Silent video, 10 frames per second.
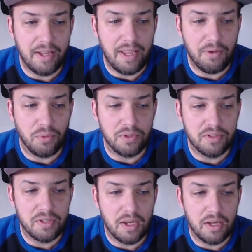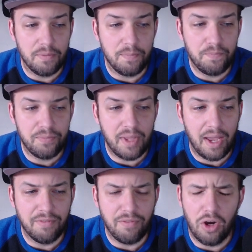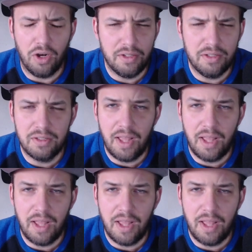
It was kind of odd